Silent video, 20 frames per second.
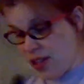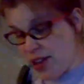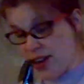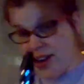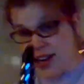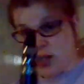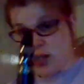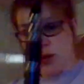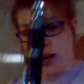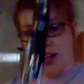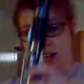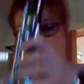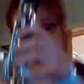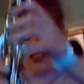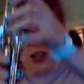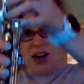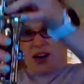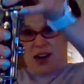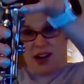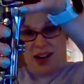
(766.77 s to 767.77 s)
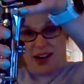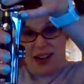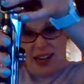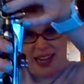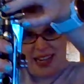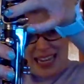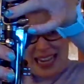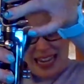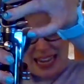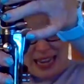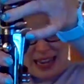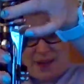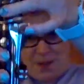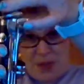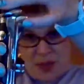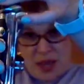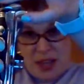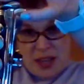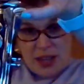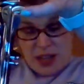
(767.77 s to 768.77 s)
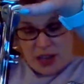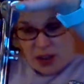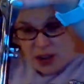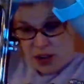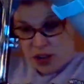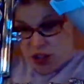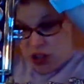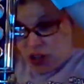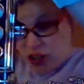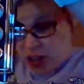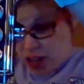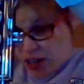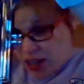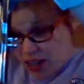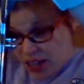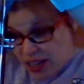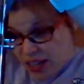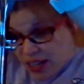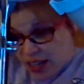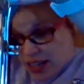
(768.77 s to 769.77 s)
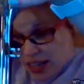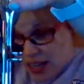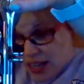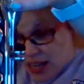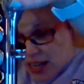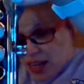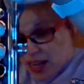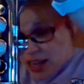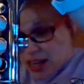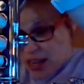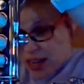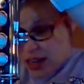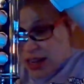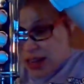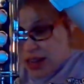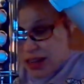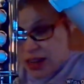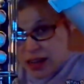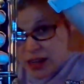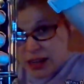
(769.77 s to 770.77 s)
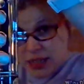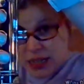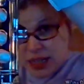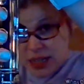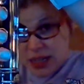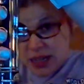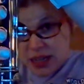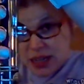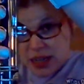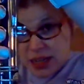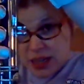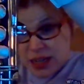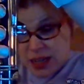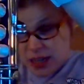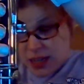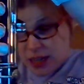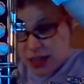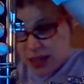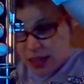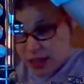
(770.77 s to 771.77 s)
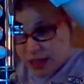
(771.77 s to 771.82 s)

clarinets, we're going to start on an E. Here's your E, D,